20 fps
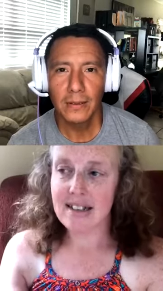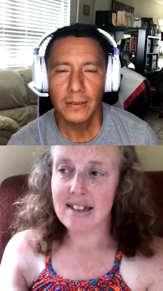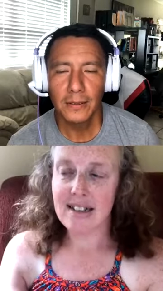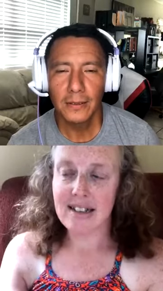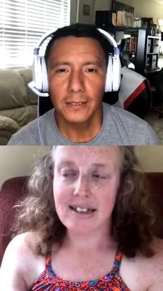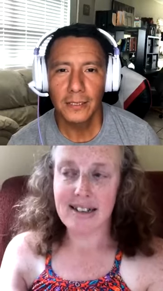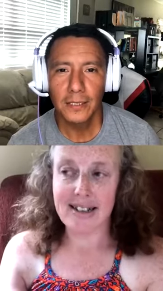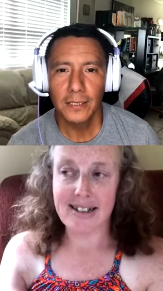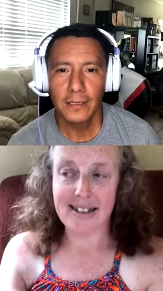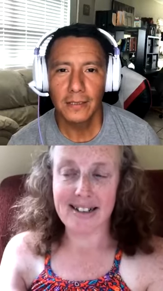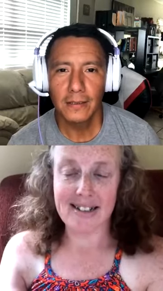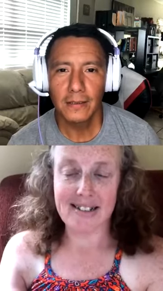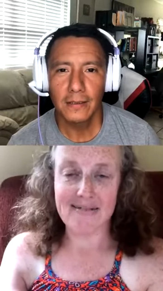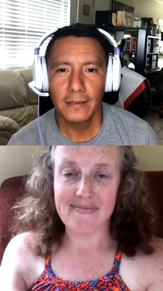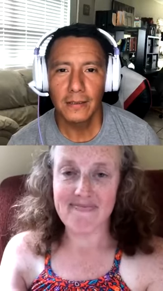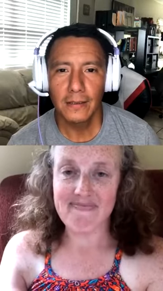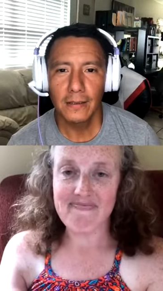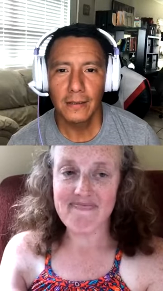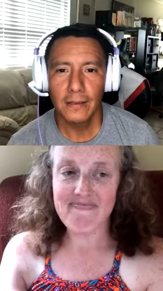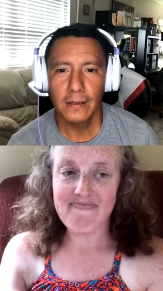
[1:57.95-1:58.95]
Speaker 1: Um,
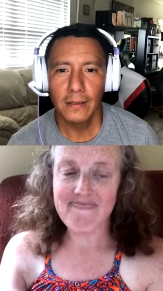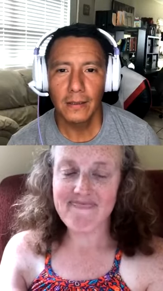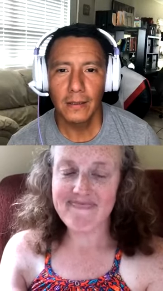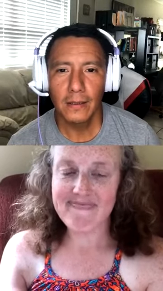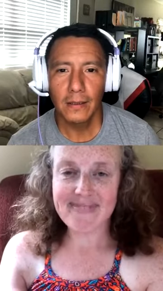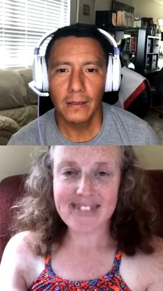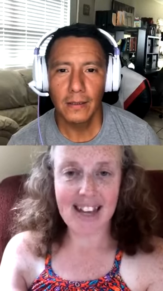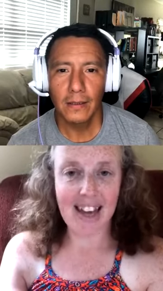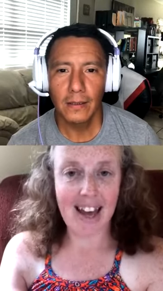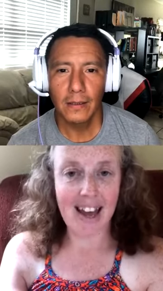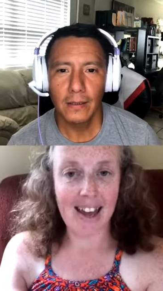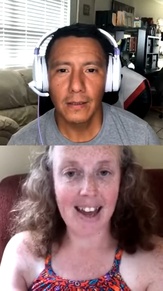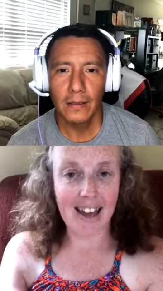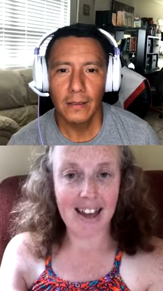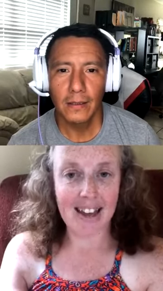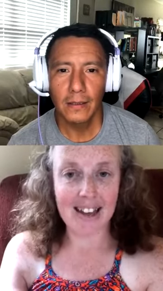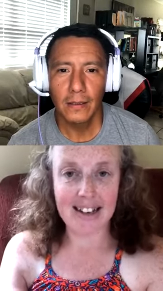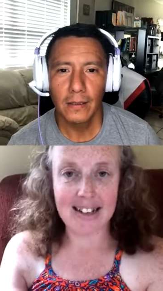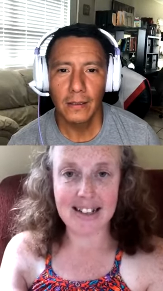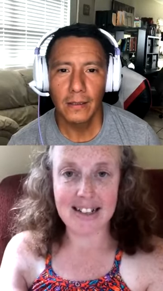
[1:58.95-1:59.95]

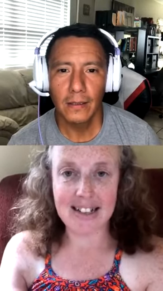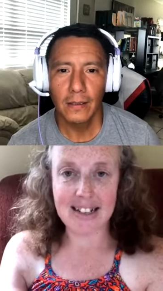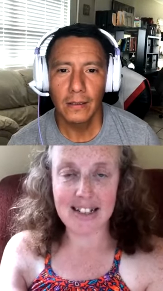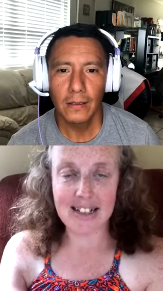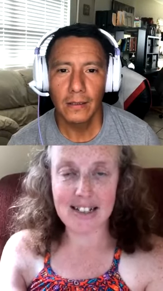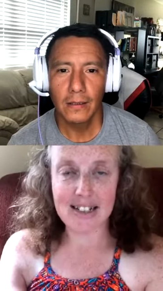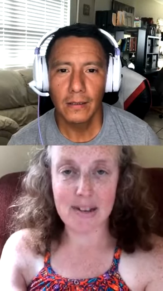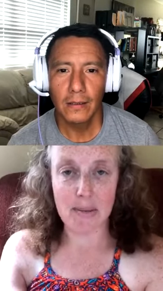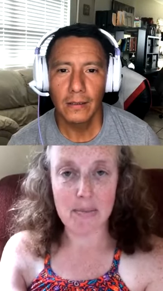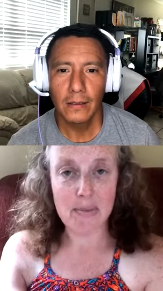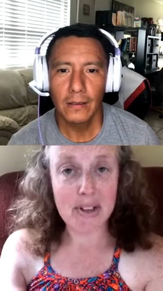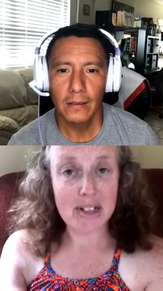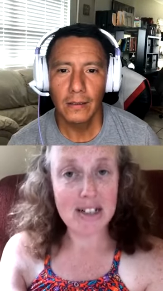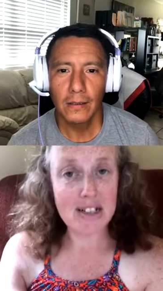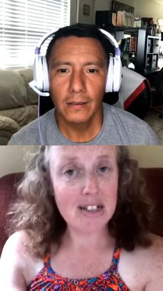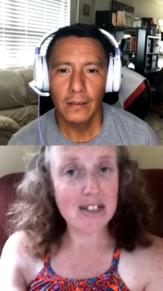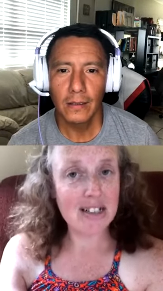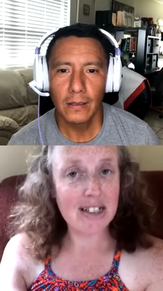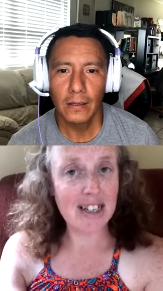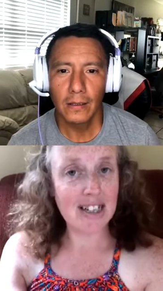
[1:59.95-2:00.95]
and something
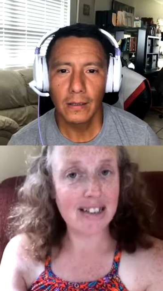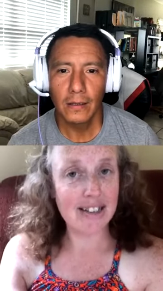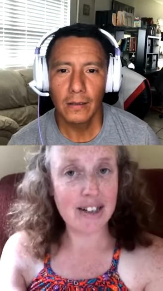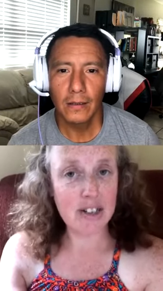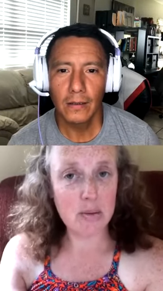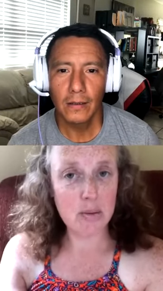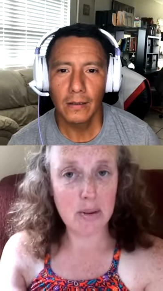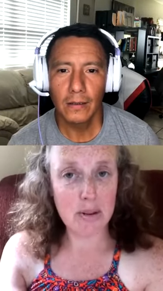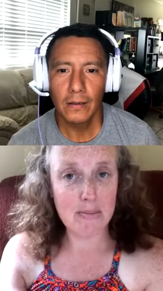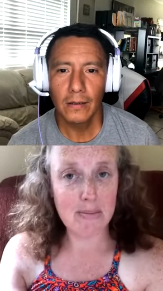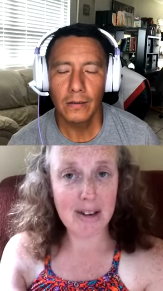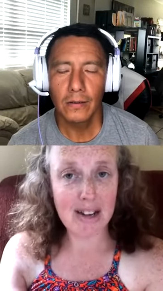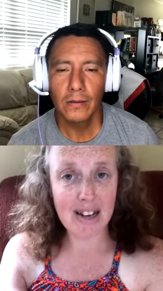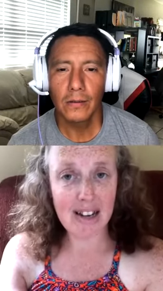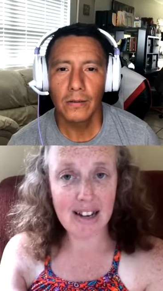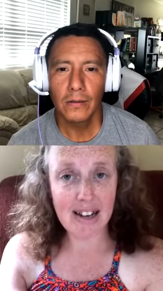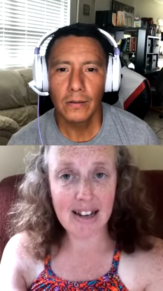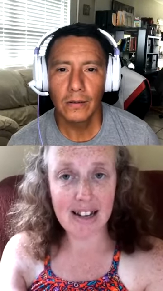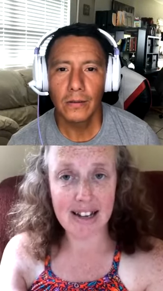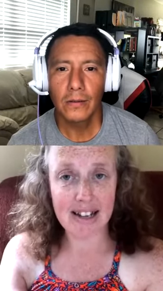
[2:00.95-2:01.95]
just clicked with me in